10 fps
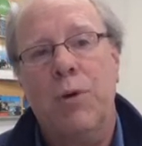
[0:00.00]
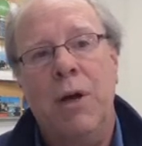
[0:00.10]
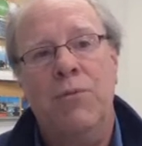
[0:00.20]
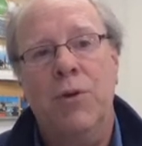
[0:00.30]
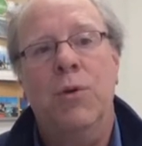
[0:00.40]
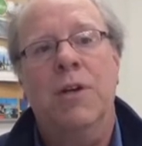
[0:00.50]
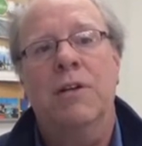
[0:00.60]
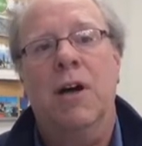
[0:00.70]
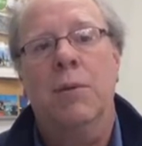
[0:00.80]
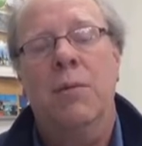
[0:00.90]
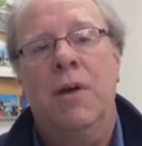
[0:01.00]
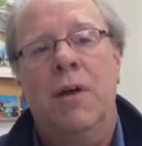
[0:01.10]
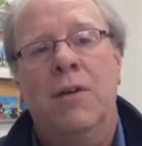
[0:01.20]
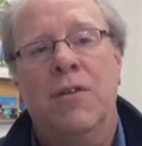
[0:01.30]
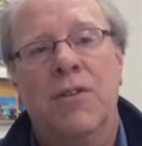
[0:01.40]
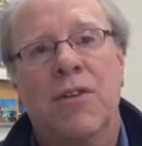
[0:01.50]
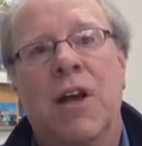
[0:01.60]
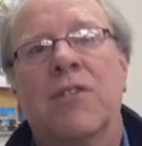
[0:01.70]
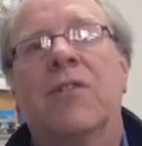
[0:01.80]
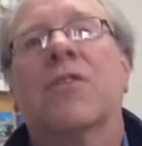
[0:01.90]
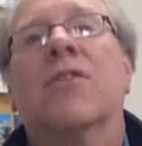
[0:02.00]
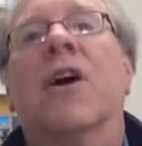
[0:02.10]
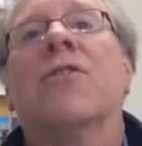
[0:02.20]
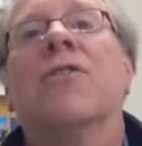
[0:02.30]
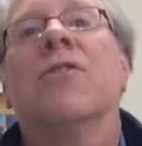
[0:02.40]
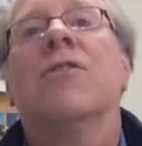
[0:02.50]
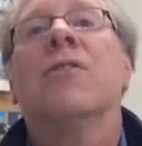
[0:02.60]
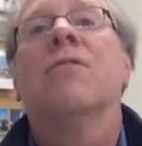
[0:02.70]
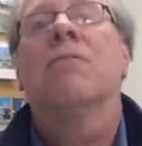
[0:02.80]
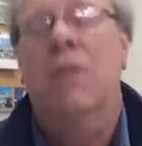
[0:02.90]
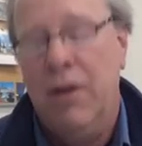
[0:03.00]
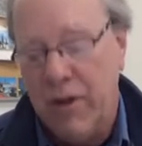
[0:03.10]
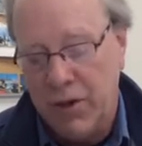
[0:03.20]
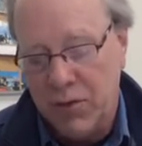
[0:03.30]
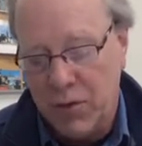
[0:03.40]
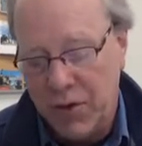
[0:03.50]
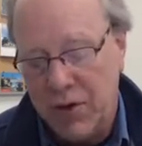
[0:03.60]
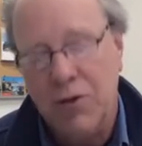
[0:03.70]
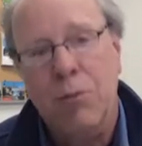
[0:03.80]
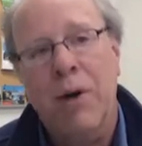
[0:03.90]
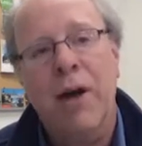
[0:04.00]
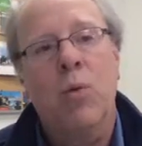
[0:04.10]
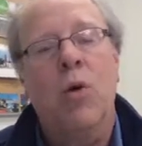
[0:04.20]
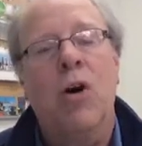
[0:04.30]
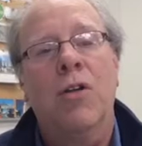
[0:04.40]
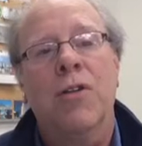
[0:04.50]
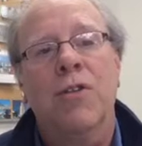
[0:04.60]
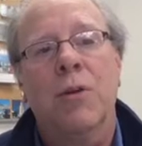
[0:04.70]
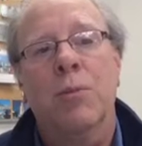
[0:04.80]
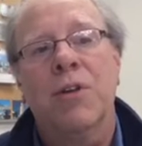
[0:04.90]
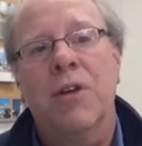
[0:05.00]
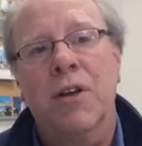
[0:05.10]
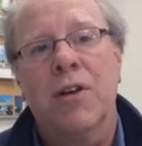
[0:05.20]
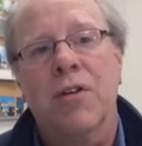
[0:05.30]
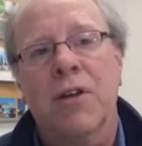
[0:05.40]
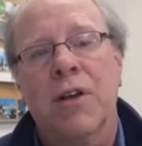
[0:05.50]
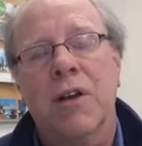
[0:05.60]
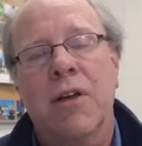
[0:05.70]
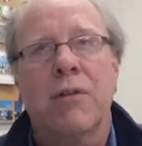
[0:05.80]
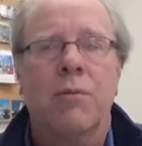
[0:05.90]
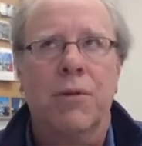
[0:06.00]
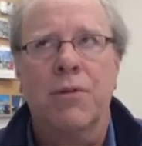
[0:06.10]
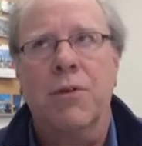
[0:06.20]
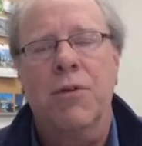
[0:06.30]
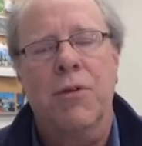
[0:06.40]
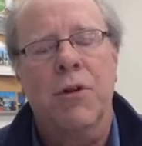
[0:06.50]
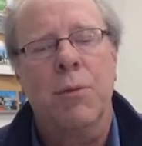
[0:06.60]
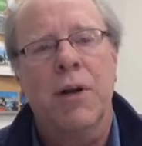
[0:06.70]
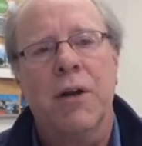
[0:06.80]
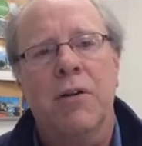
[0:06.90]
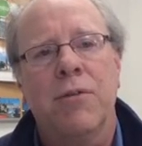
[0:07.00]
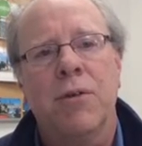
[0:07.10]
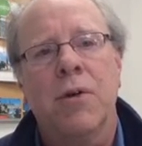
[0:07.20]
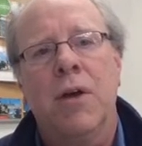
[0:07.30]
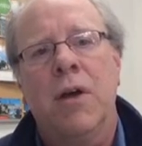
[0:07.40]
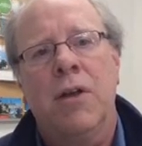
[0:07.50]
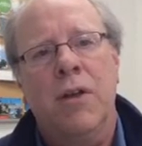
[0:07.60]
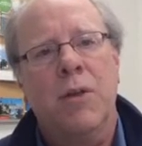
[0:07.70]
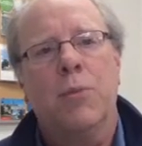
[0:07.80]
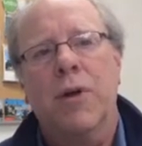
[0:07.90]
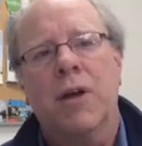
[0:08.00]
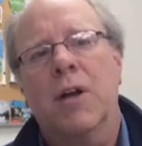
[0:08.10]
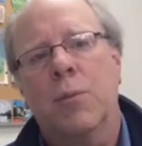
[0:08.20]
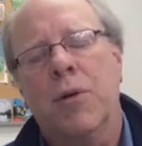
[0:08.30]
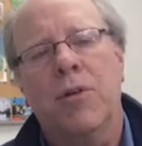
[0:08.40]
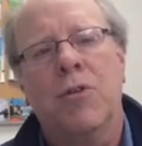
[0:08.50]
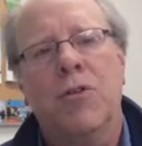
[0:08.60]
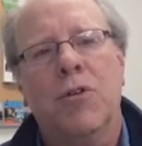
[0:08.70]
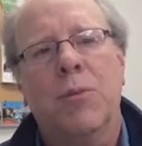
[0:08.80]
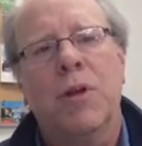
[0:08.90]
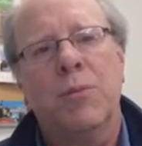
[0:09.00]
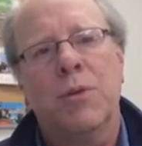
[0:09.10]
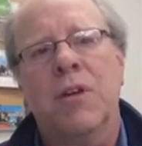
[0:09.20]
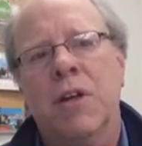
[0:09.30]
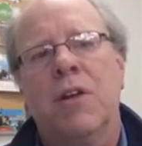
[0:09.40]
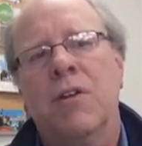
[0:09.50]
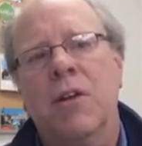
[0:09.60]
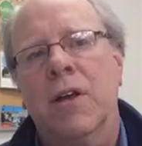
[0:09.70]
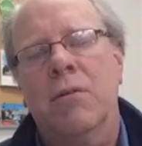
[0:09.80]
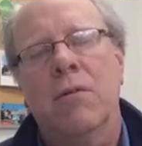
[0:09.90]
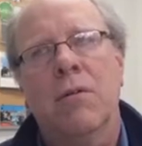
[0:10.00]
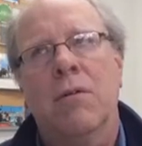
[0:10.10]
prime viewing time to these kinds of discussions and that sort of thing. So Mike Wallace, and particularly, I think, there's a 30-minute interview, and they break it up on YouTube, and it's particularly,